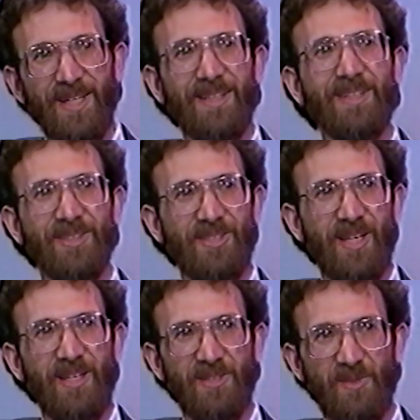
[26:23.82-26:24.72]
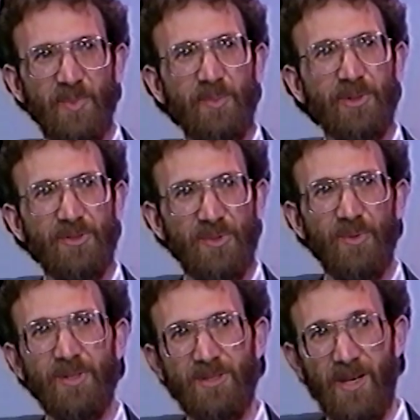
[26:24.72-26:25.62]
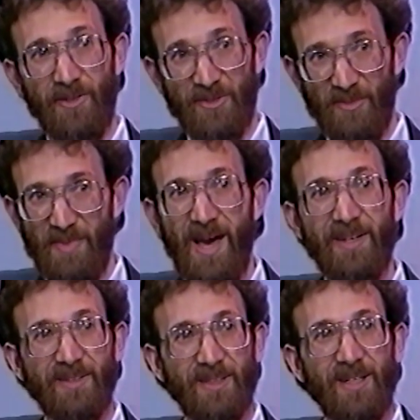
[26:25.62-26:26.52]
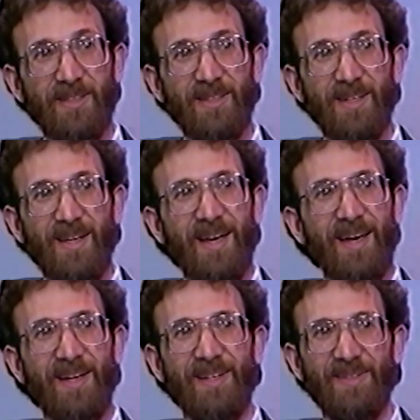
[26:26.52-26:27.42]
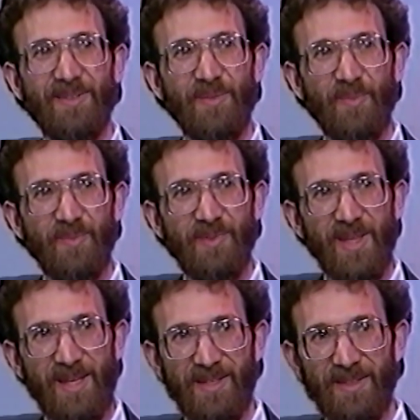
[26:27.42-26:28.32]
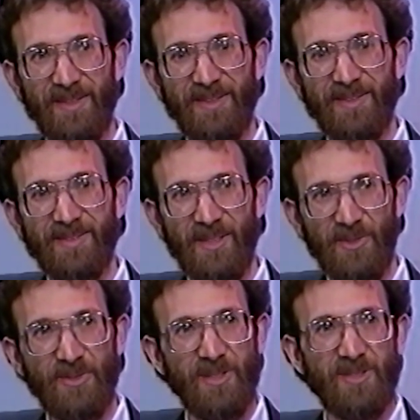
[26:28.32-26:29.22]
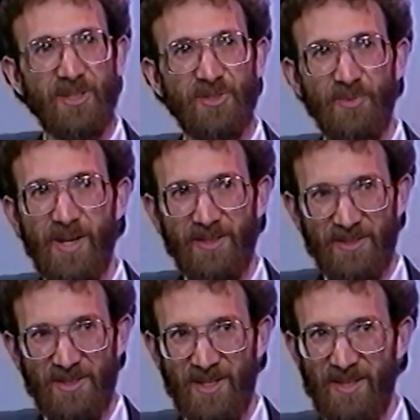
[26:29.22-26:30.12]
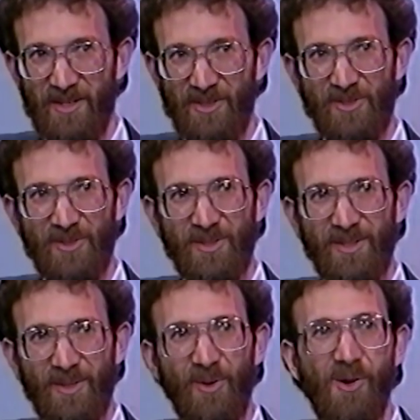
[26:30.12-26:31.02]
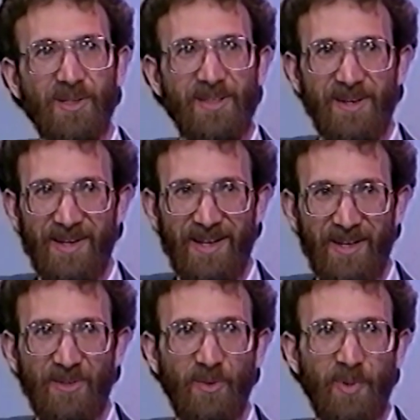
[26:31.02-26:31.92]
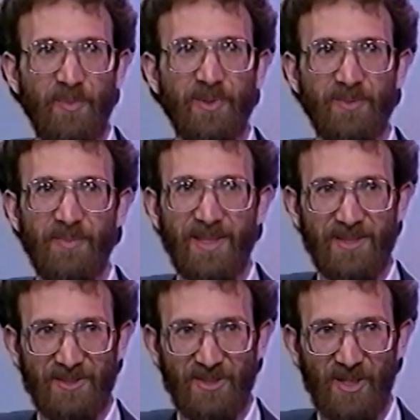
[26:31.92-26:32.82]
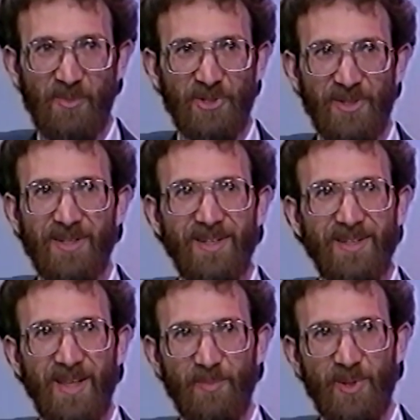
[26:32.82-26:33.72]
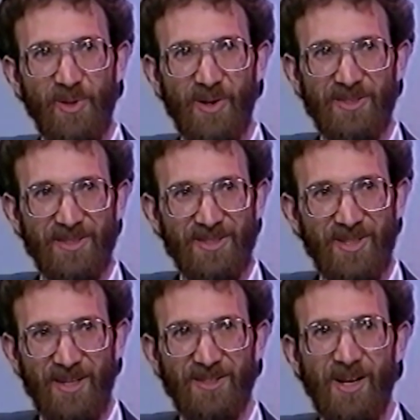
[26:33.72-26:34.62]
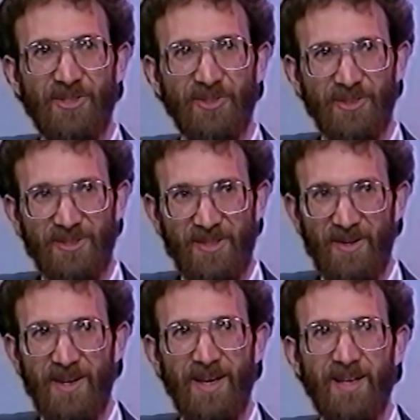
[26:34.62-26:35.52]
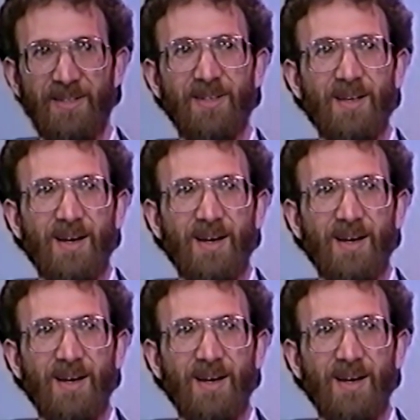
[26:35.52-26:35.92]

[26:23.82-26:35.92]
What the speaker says: thing I'd like to say is that people use the word psychosomatic a lot, and they use it in such a way as to say that it's all in their head, or people make this assumption that because it's psychological, it's in their head.